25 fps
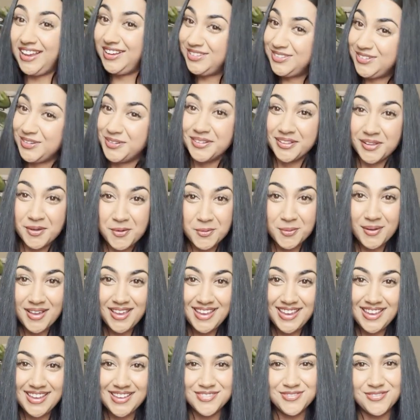do a little
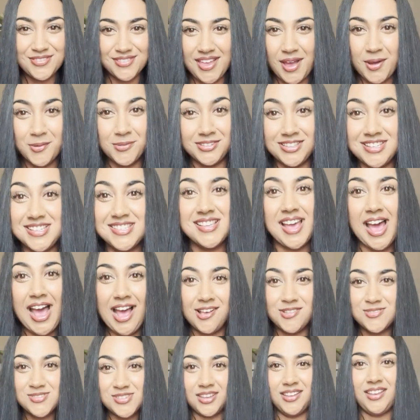wave. That was
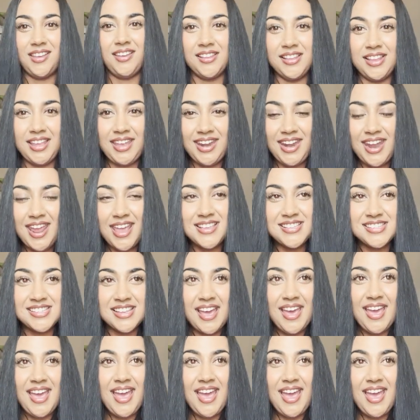absolutely hilarious.